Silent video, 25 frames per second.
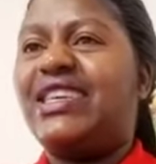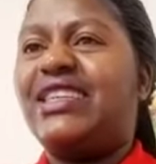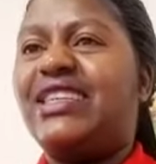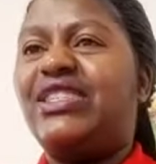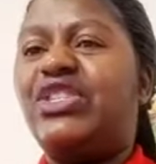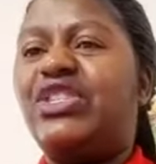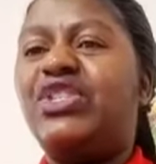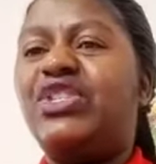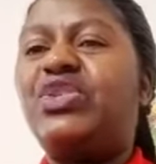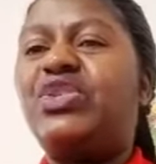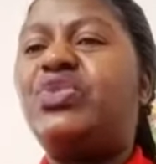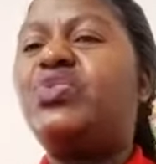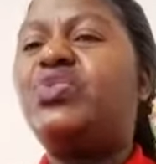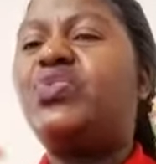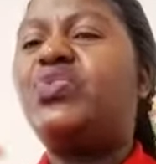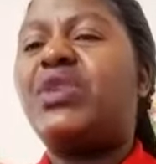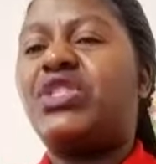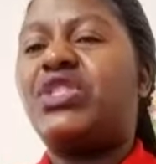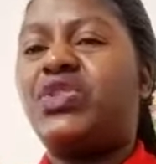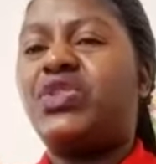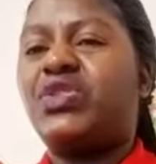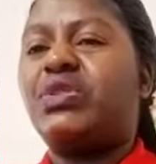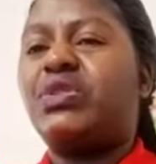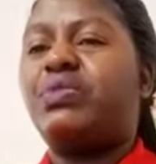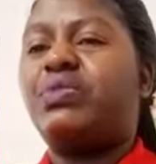just do
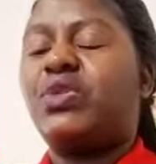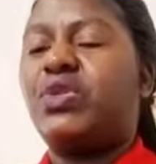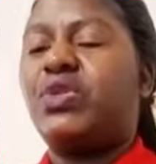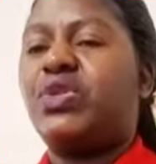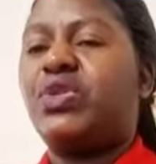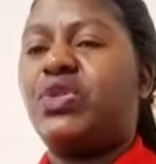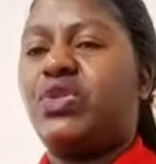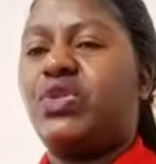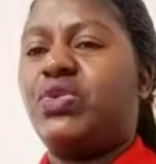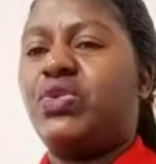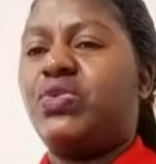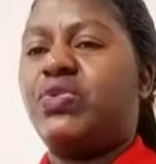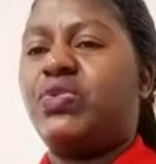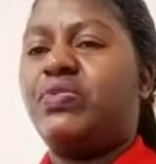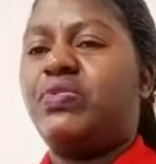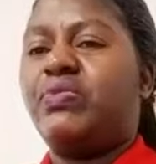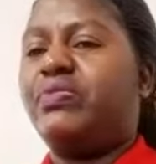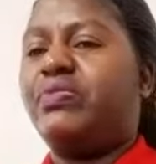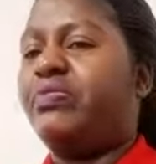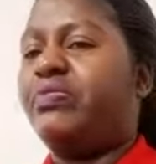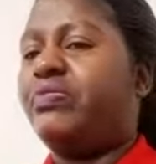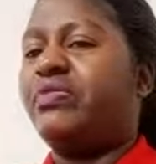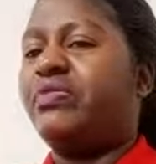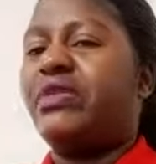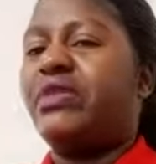what you're supposed to do.
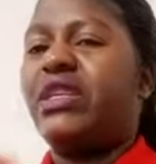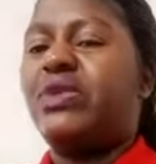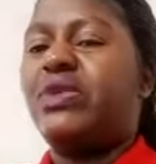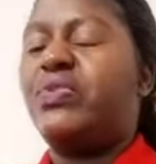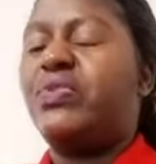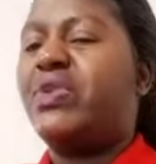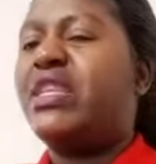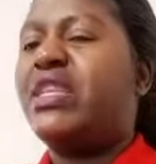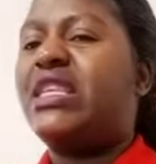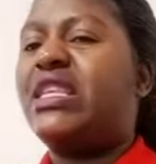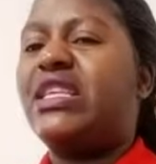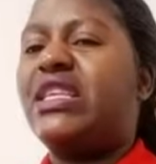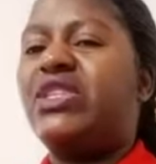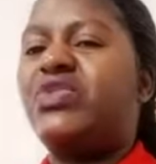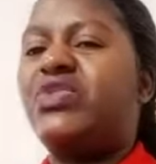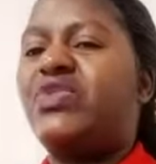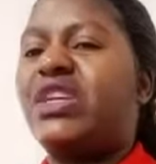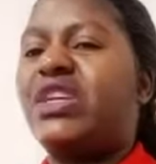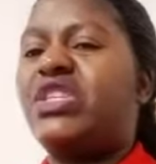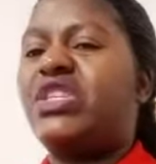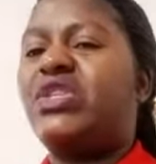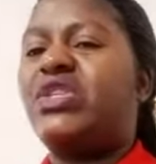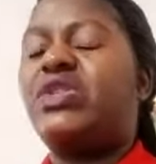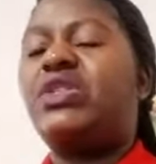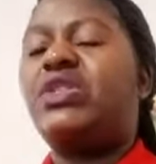Read the
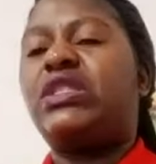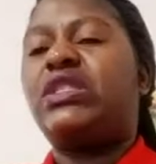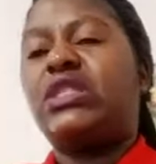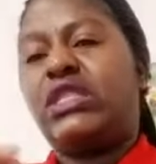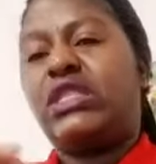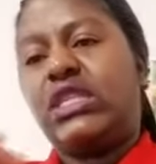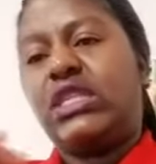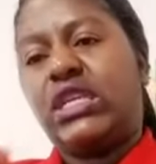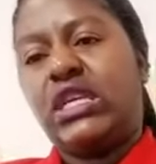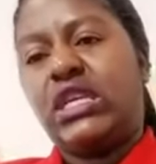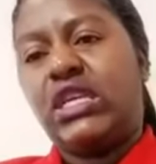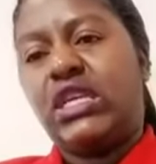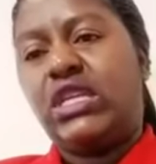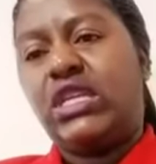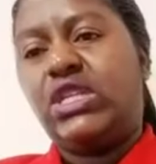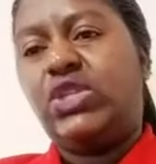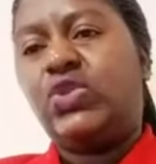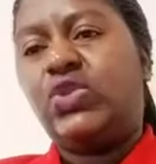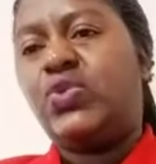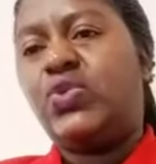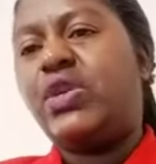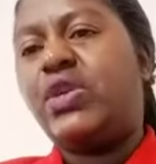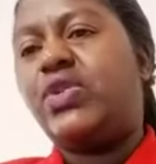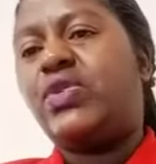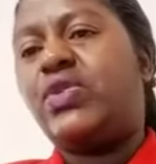instructions,
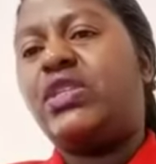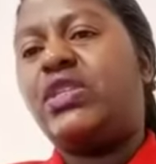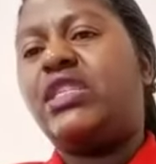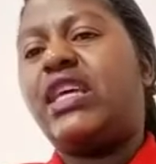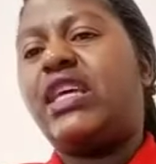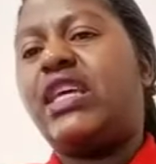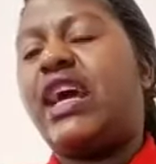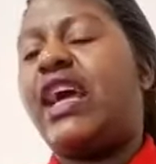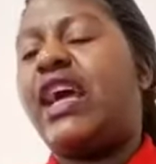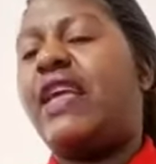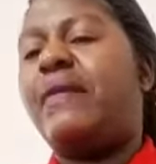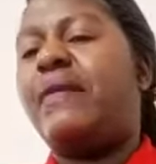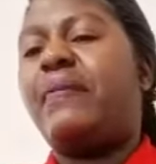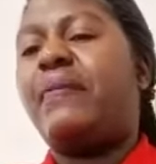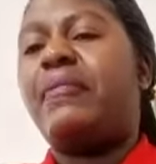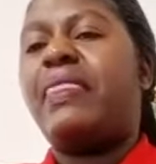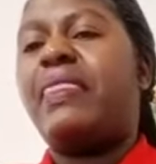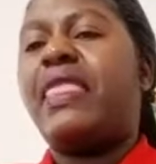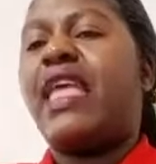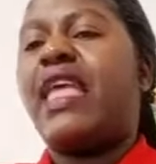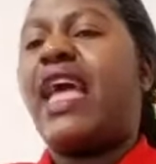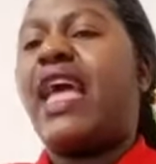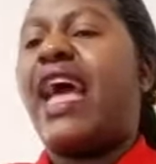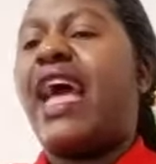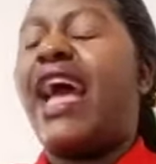do it on time,
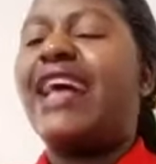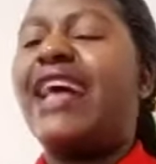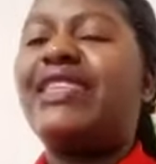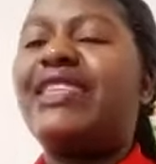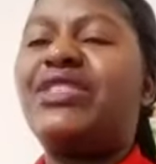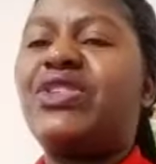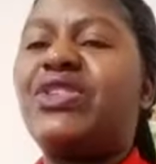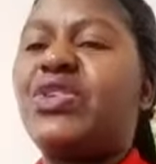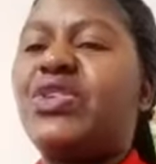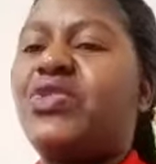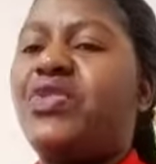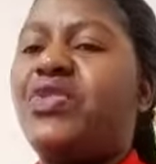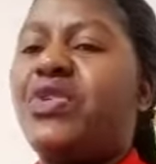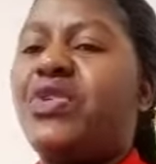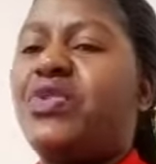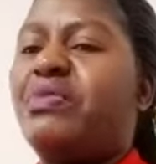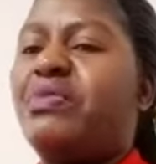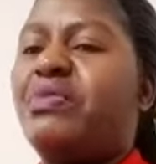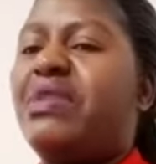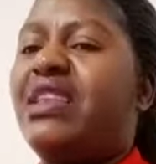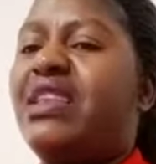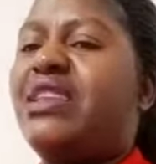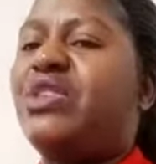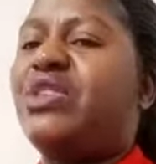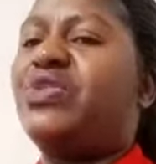ask your
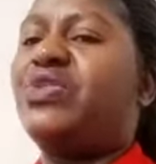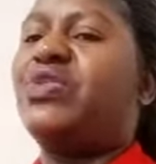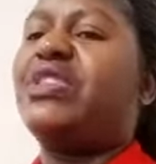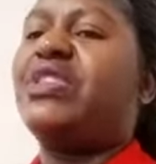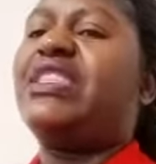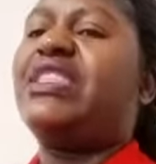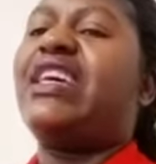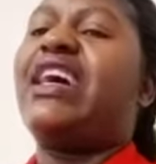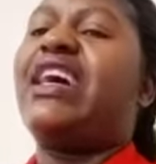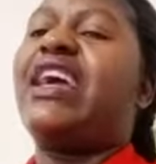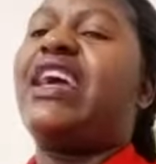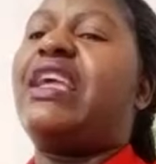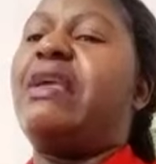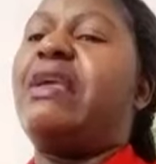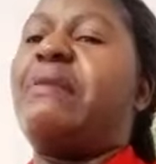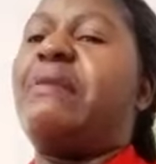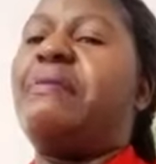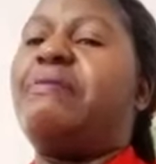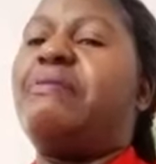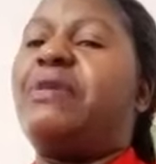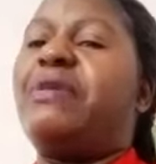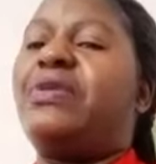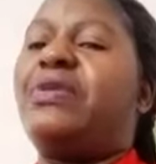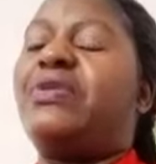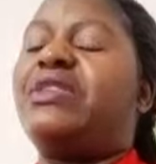recommenders on time,
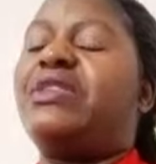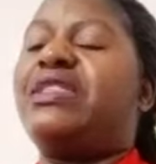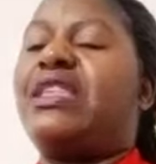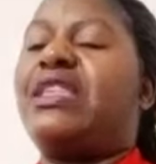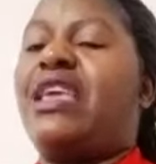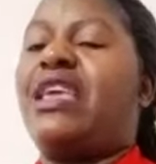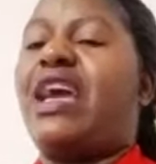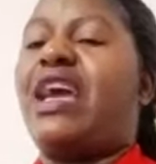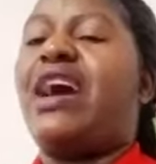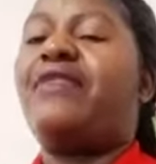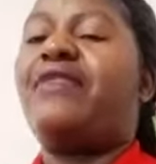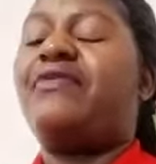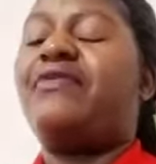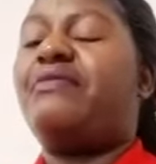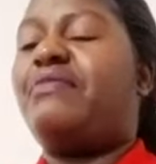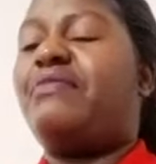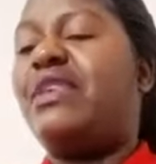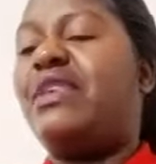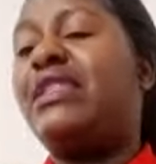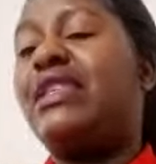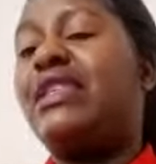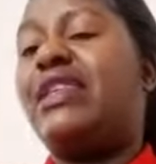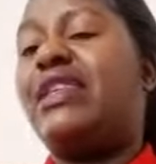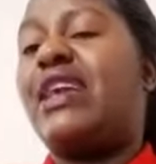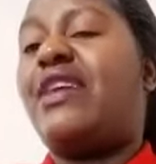because they have a
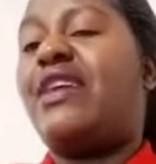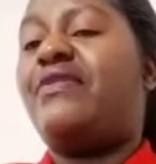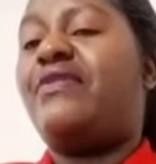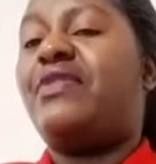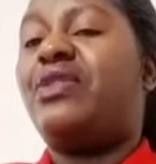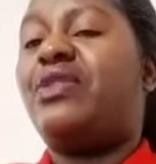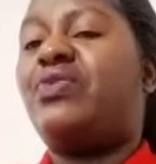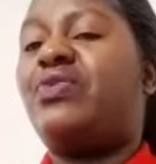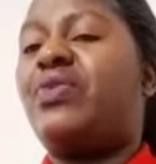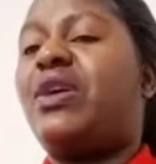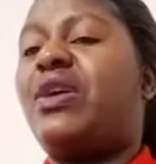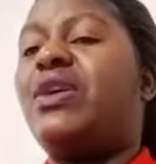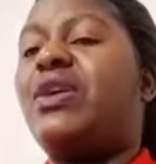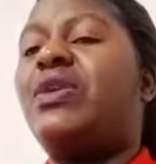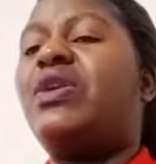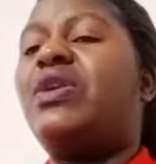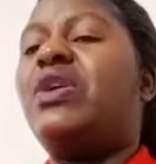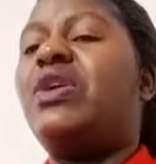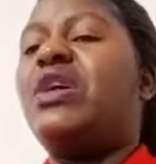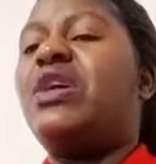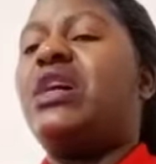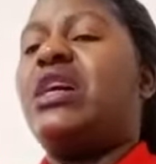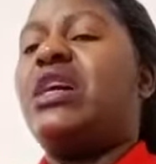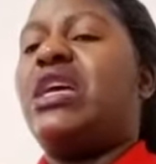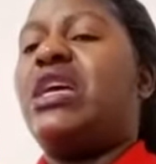busy life as well.
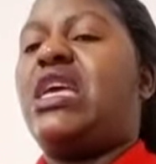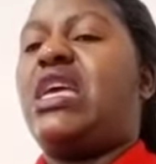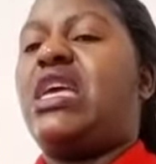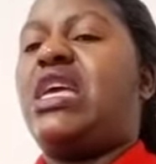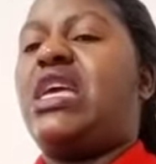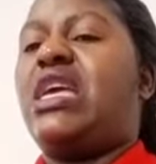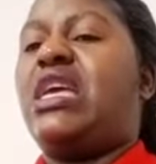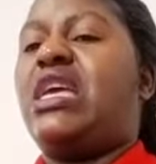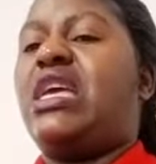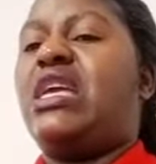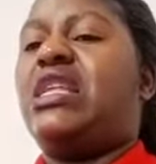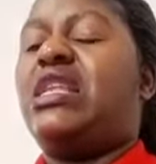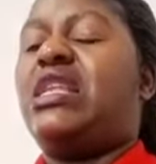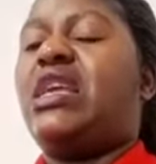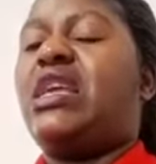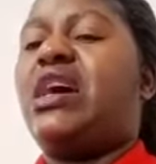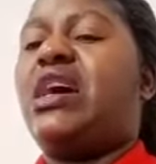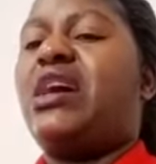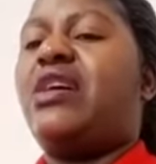And